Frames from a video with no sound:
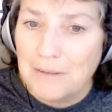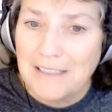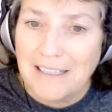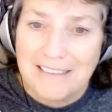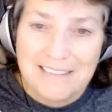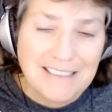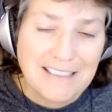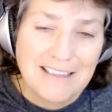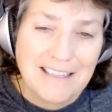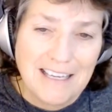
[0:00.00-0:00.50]
I would
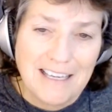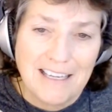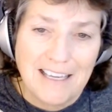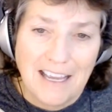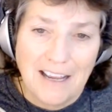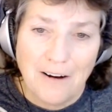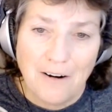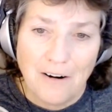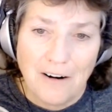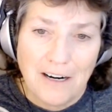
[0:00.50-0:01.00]
like to
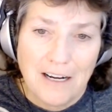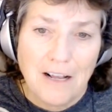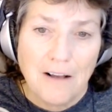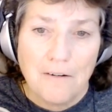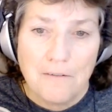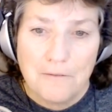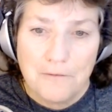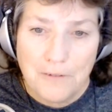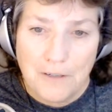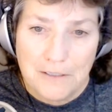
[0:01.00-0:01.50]
thank
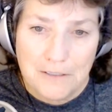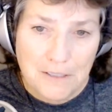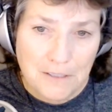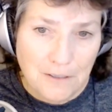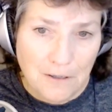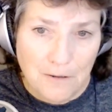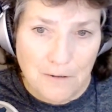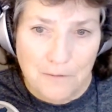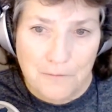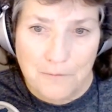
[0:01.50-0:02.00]
Eric
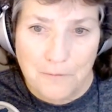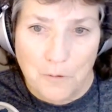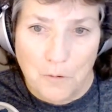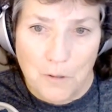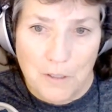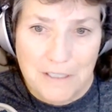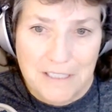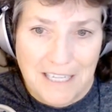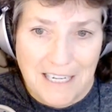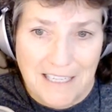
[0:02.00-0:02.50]
Fontenot
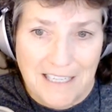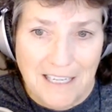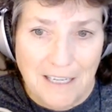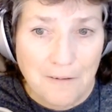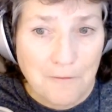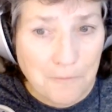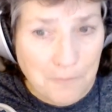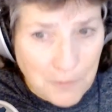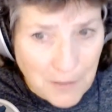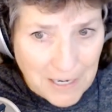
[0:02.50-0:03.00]
for
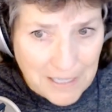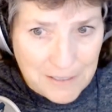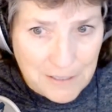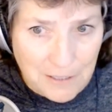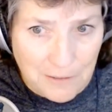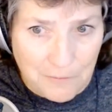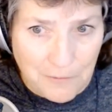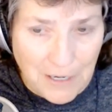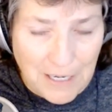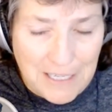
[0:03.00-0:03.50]
taking
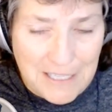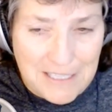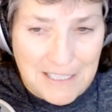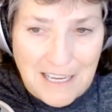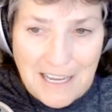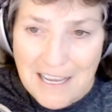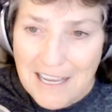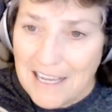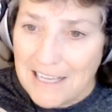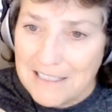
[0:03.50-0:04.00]
Frank's
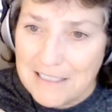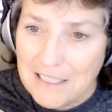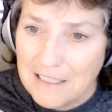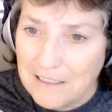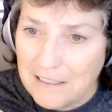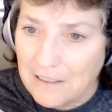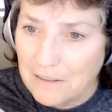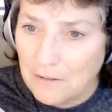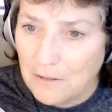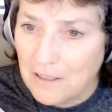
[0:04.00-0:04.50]
advice and
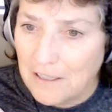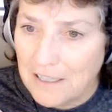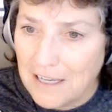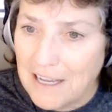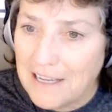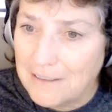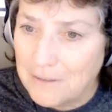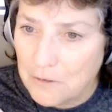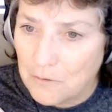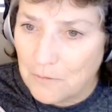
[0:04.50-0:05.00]
sending
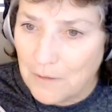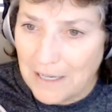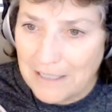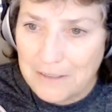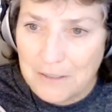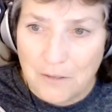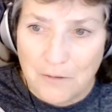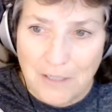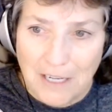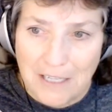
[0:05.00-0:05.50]
along a
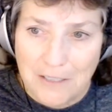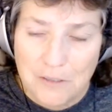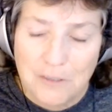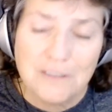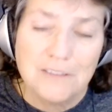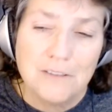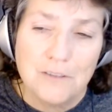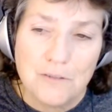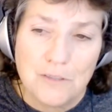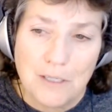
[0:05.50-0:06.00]
direct
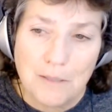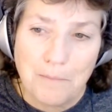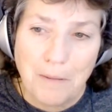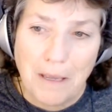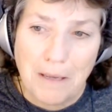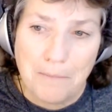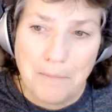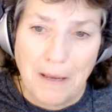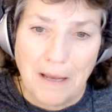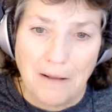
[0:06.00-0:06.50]
donation
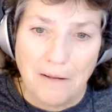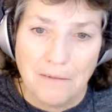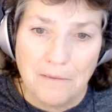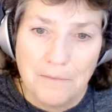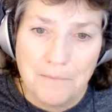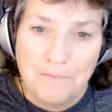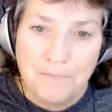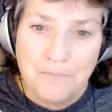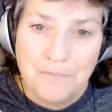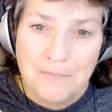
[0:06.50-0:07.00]
using
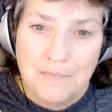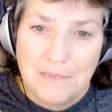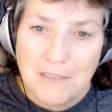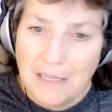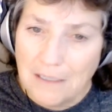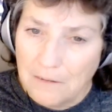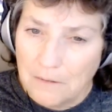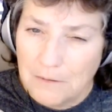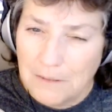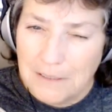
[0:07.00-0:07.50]
PayPal.
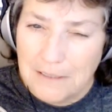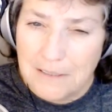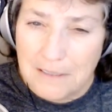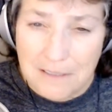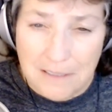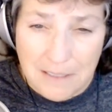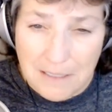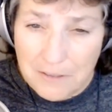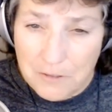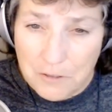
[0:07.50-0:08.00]
Not only
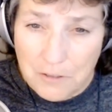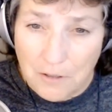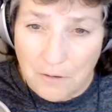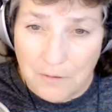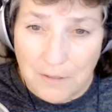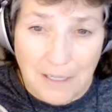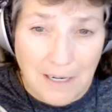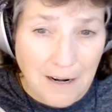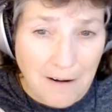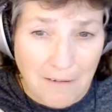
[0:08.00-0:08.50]
does this
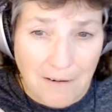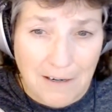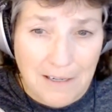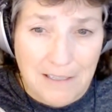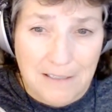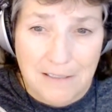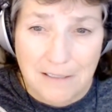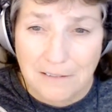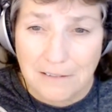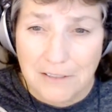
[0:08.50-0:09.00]
show that
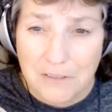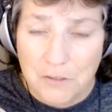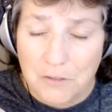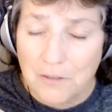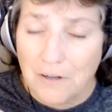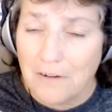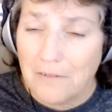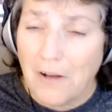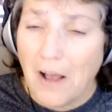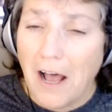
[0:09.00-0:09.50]
Eric is a
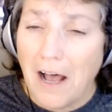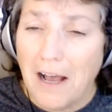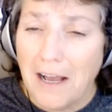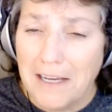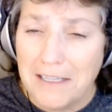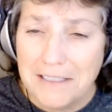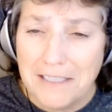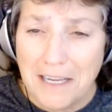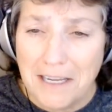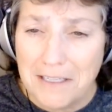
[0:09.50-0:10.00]
listener of
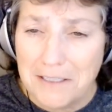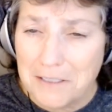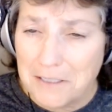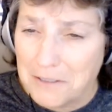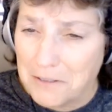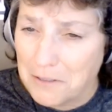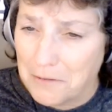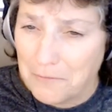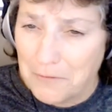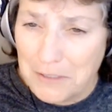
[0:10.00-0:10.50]
high
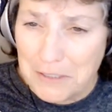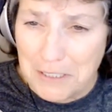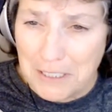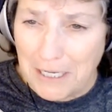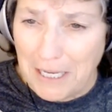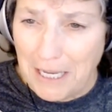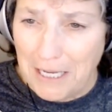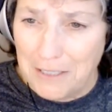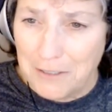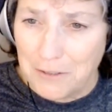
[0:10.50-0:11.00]
taste and
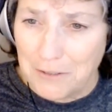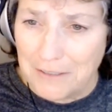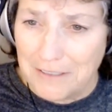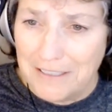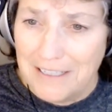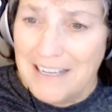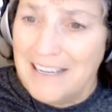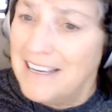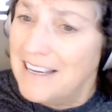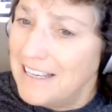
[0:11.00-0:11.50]

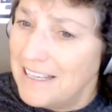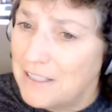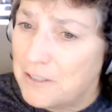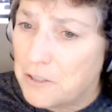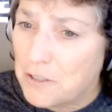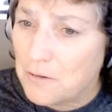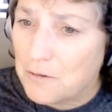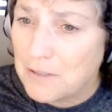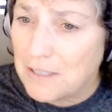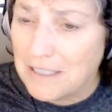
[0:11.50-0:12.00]
sophistication,
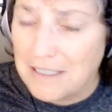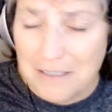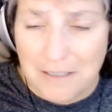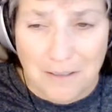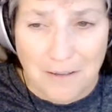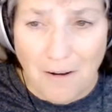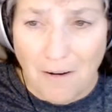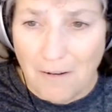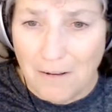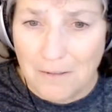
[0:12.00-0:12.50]
it shows that
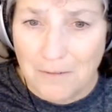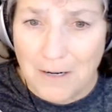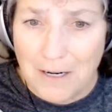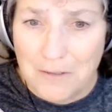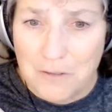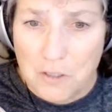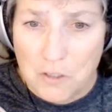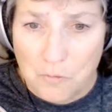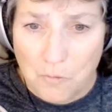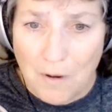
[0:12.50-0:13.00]
he's an all
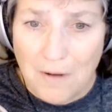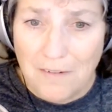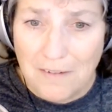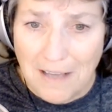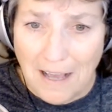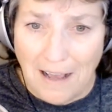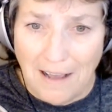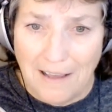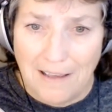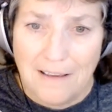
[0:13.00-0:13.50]
around
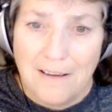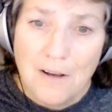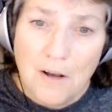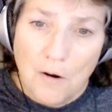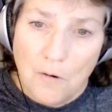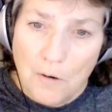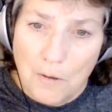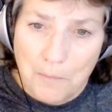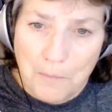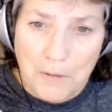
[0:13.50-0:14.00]
swell guy
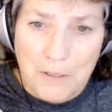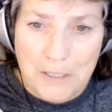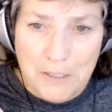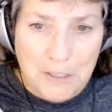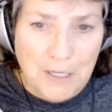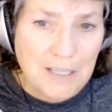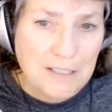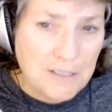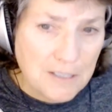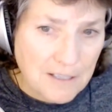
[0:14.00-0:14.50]
who
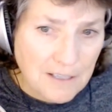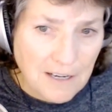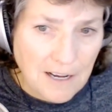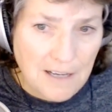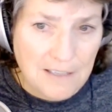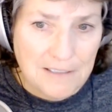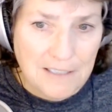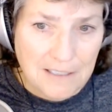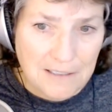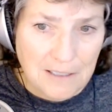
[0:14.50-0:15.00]
appreciates the
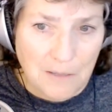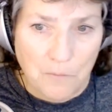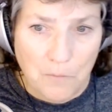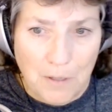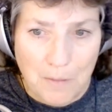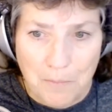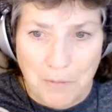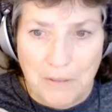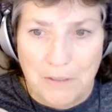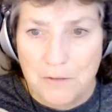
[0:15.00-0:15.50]
content
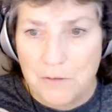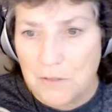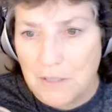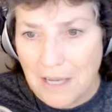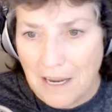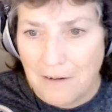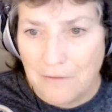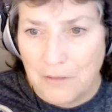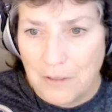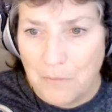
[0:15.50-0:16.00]
that we
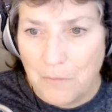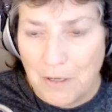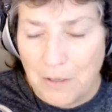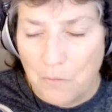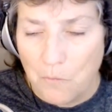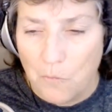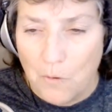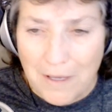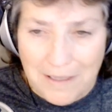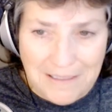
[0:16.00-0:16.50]
produce every
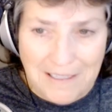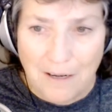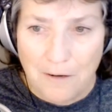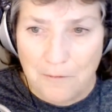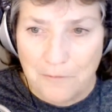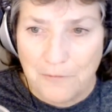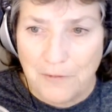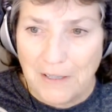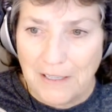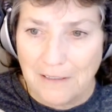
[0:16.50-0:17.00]
week
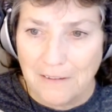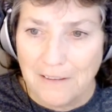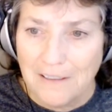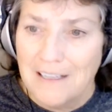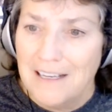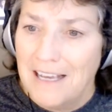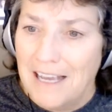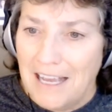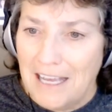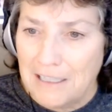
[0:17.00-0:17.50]
without
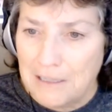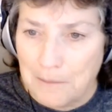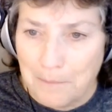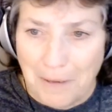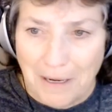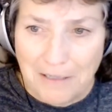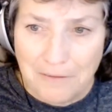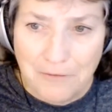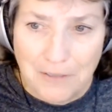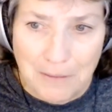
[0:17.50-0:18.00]
fail at
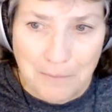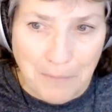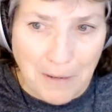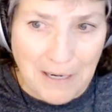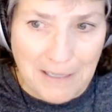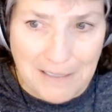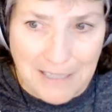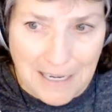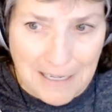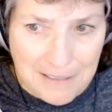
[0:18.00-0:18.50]
the Podfeed
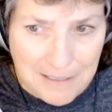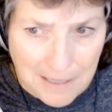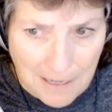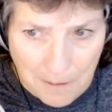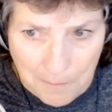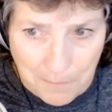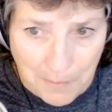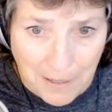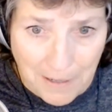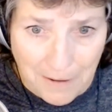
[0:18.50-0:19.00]
Podcast
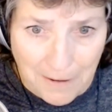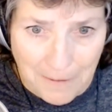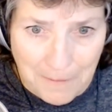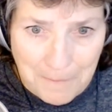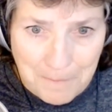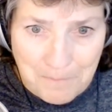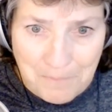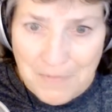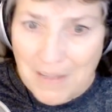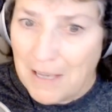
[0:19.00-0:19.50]

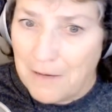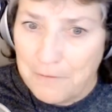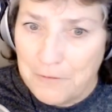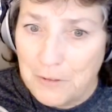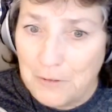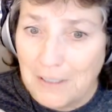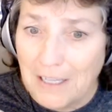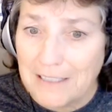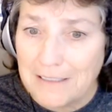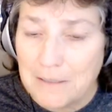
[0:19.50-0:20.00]
Empire.
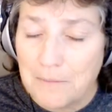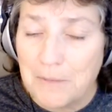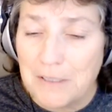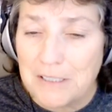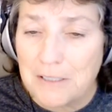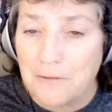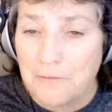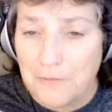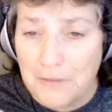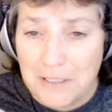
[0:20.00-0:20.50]
If you'd like to
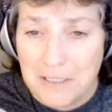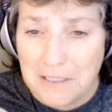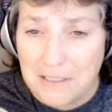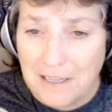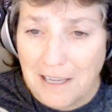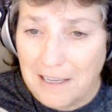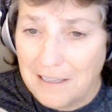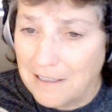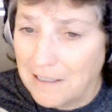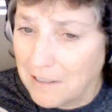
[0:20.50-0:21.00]
be
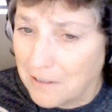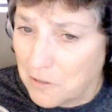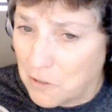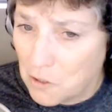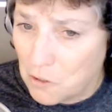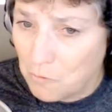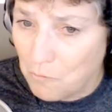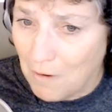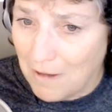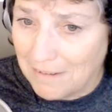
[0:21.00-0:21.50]
sophisticated
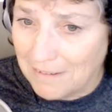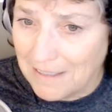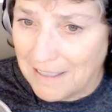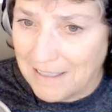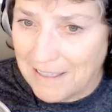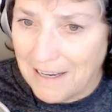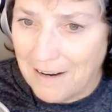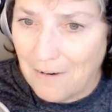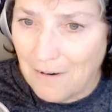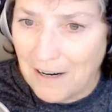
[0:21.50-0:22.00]
and swell
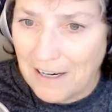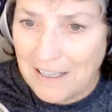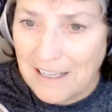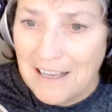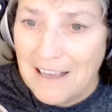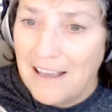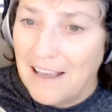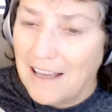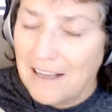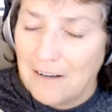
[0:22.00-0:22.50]
like
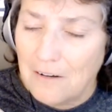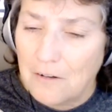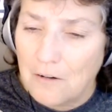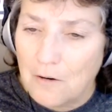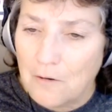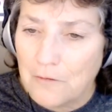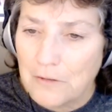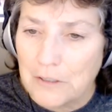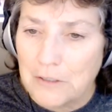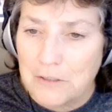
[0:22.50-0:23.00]
Eric, head
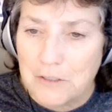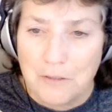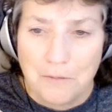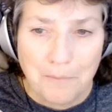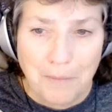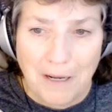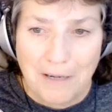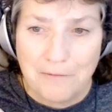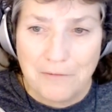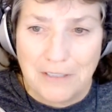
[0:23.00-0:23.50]
on over
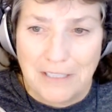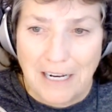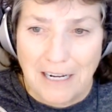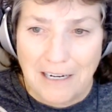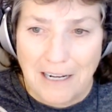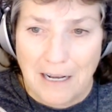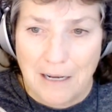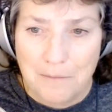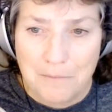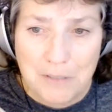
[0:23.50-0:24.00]
to
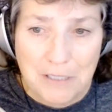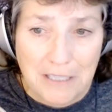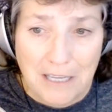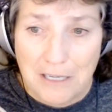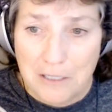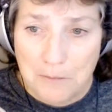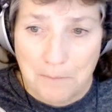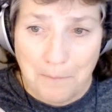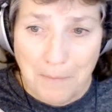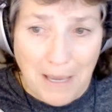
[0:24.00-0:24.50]

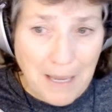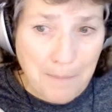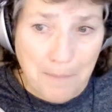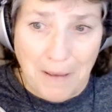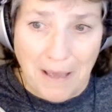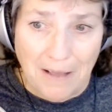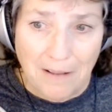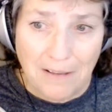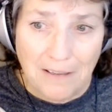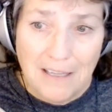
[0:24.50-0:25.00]

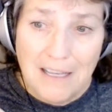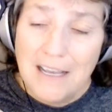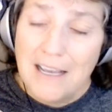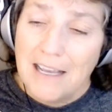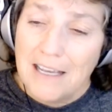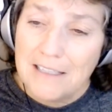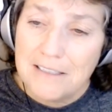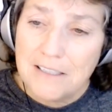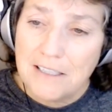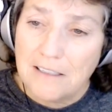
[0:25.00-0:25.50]
podfeed.com/PayPal
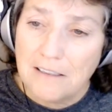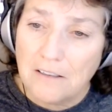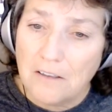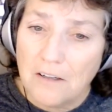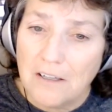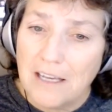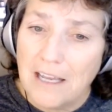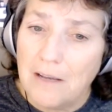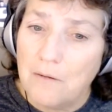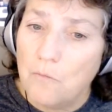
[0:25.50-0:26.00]
and send
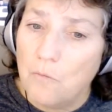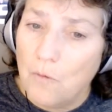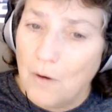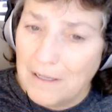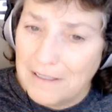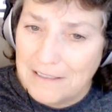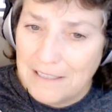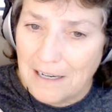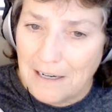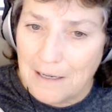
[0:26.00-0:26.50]
along a
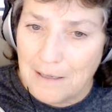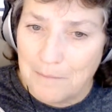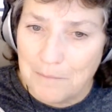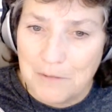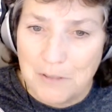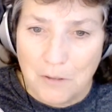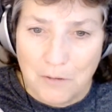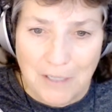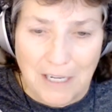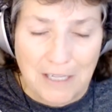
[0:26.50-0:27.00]

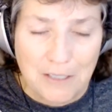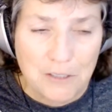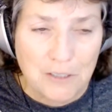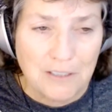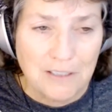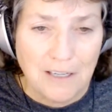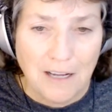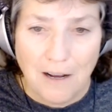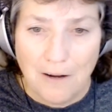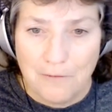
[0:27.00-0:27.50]
one-time
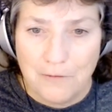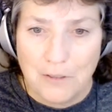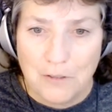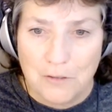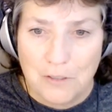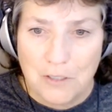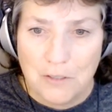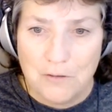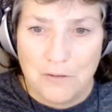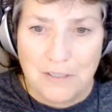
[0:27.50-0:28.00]
donation of
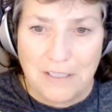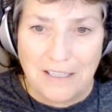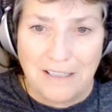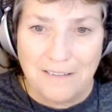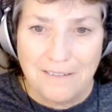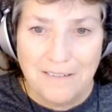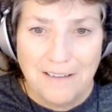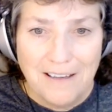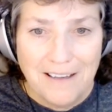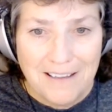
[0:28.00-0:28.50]
your
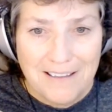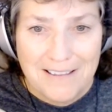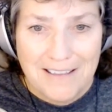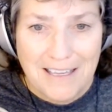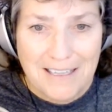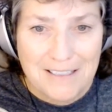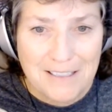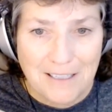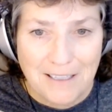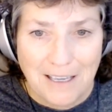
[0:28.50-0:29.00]
choosing.
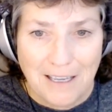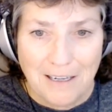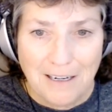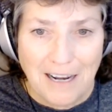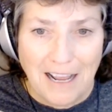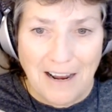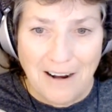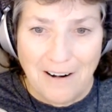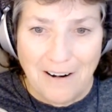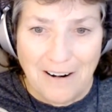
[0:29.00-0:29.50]
Thanks
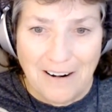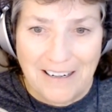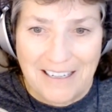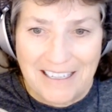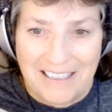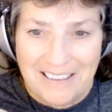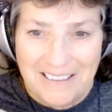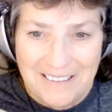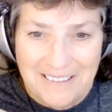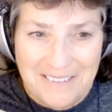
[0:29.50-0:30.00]
again,
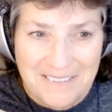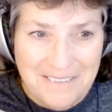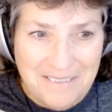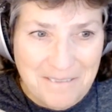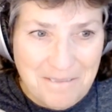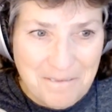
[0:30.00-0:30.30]
Eric.